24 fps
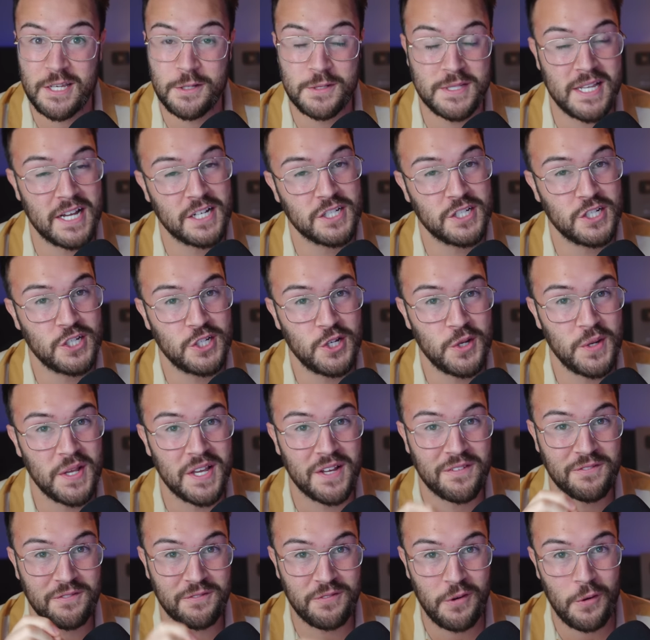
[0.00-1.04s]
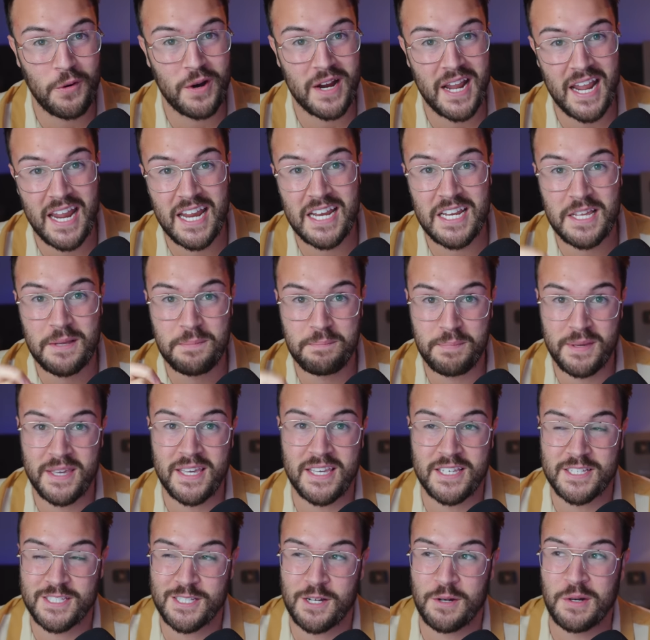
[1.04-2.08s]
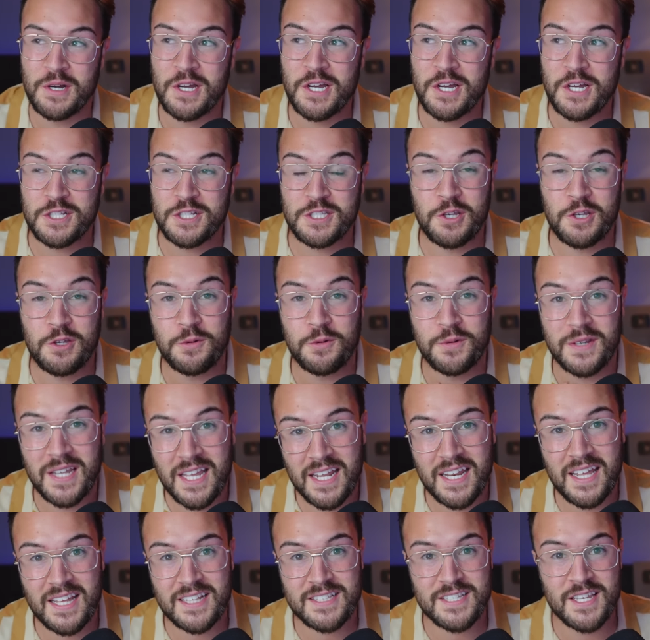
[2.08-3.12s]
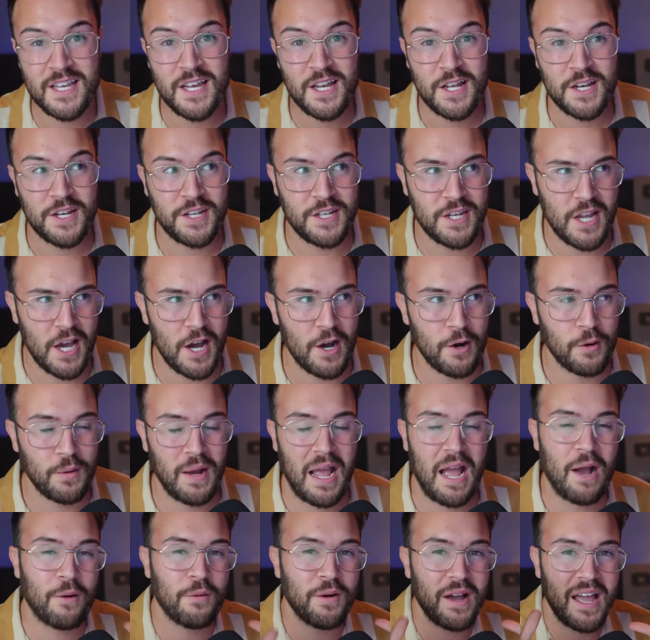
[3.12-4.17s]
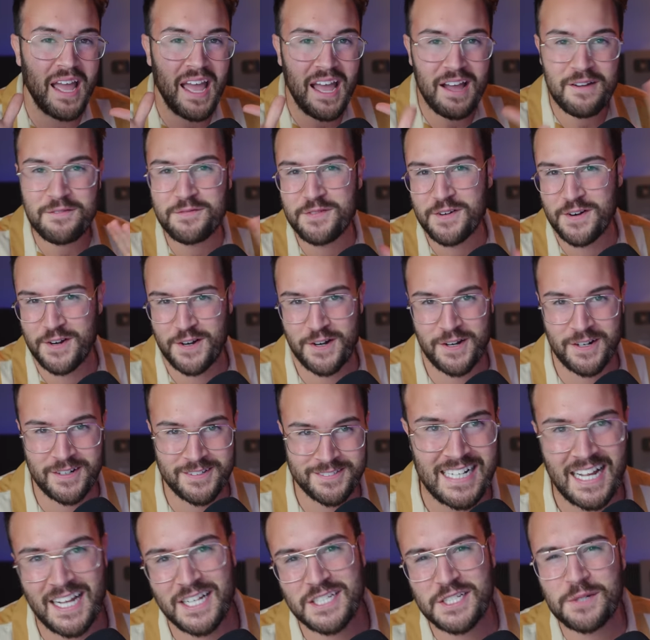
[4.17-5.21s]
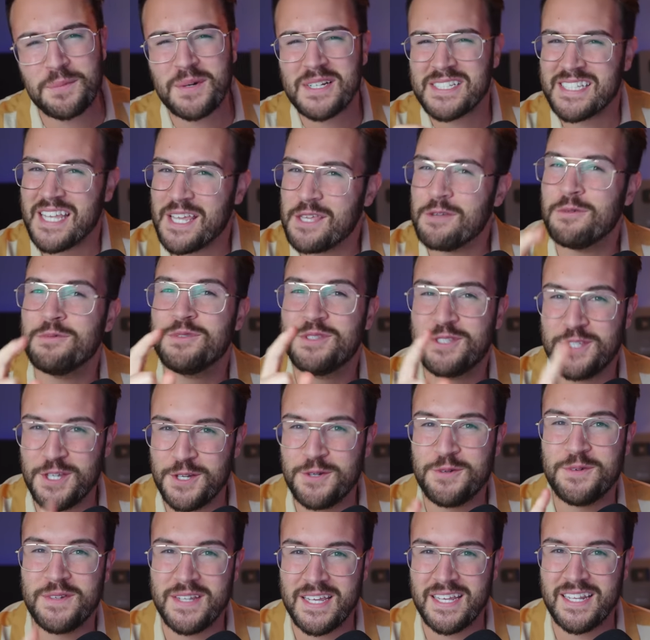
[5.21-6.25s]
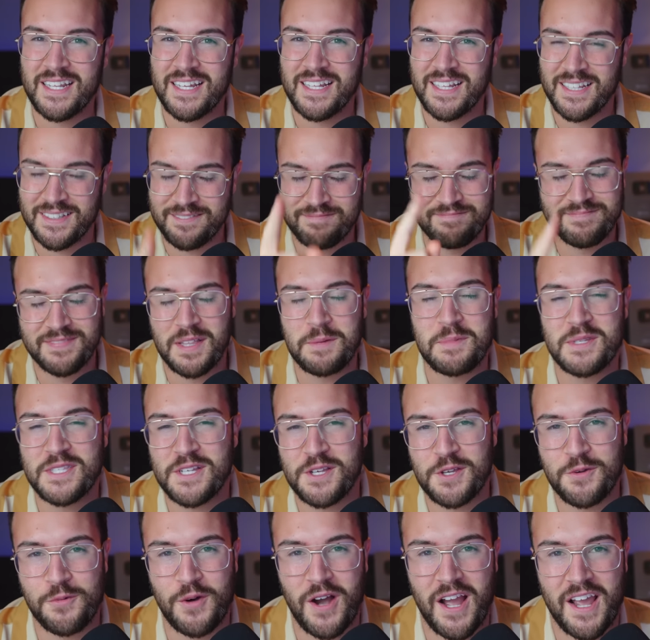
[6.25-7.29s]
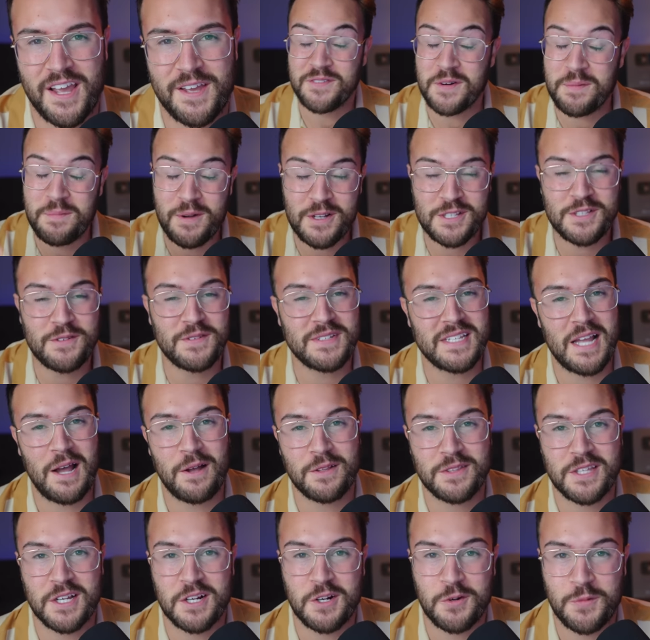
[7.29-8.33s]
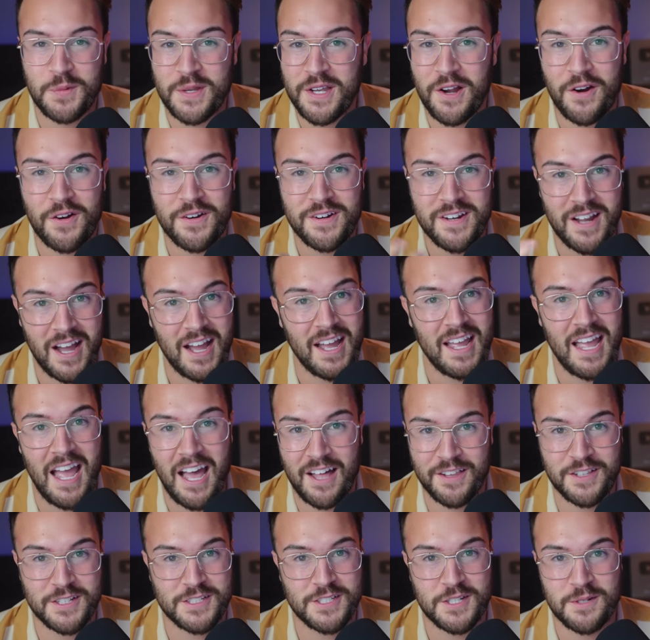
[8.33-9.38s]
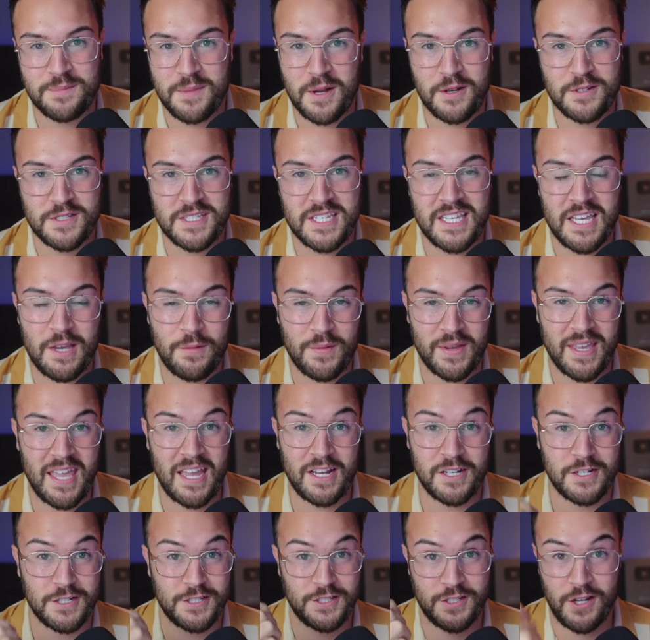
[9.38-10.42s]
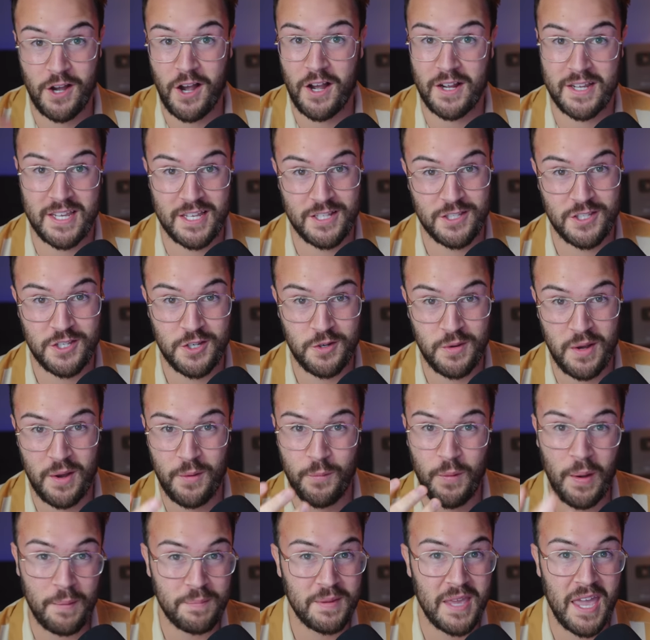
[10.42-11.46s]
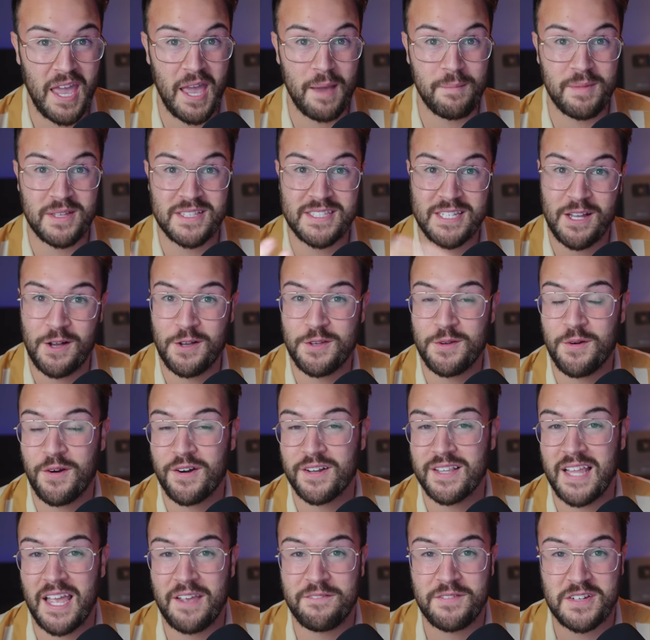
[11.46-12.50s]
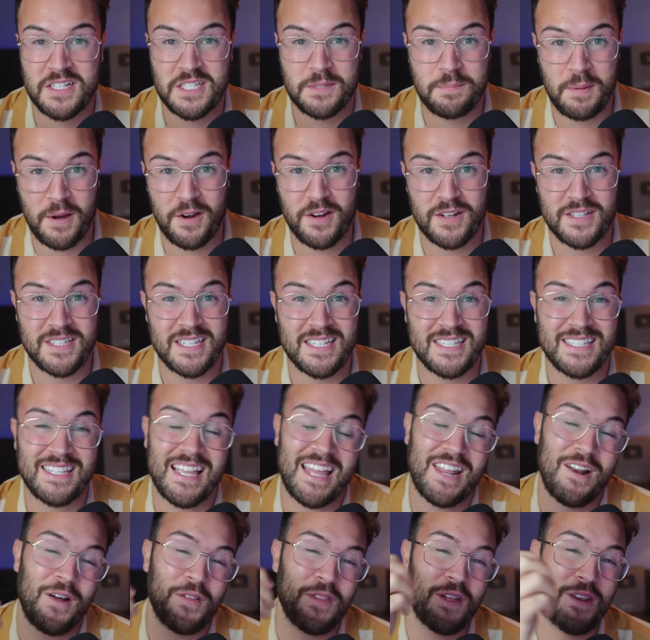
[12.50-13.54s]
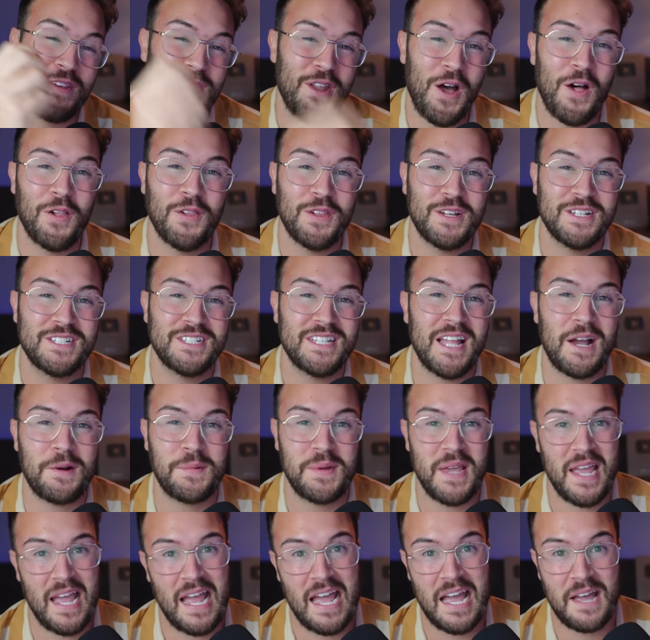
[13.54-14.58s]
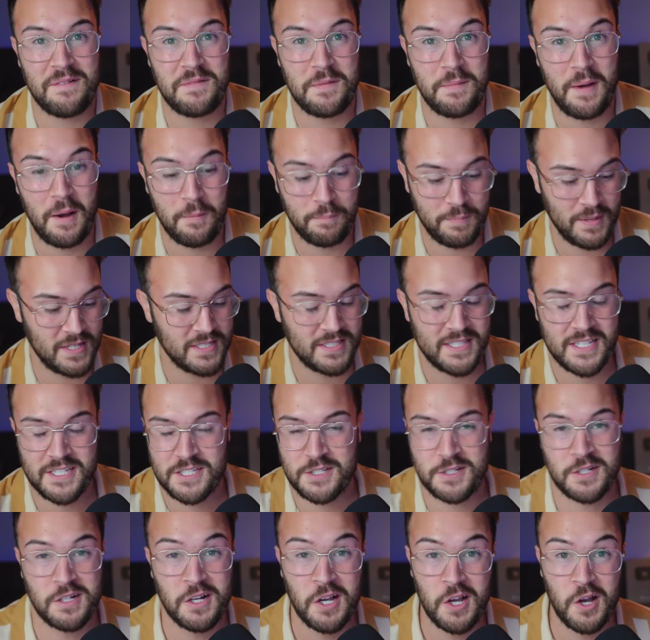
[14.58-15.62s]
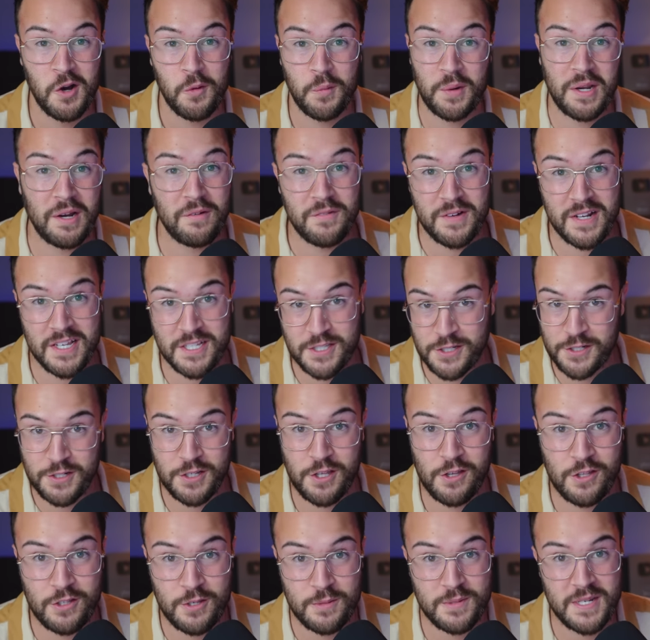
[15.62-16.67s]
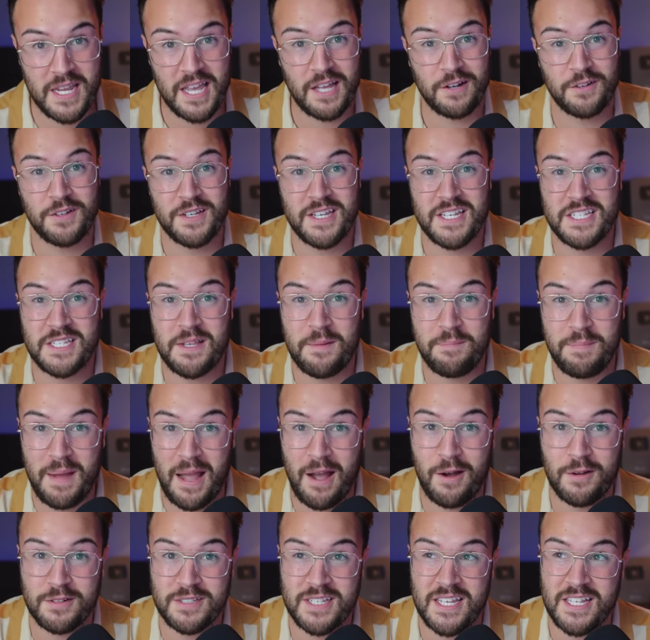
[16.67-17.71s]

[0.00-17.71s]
He's actually shooting in 480p. So do you need it? No. However, I actually want to say you do need it, and let me tell you why. For most of us out out there, we are not Alex Hormozi, and we can't just talk into a webcam and tell you our life experiences and all the knowledge that we have about business or whatever it is your YouTube channel is about.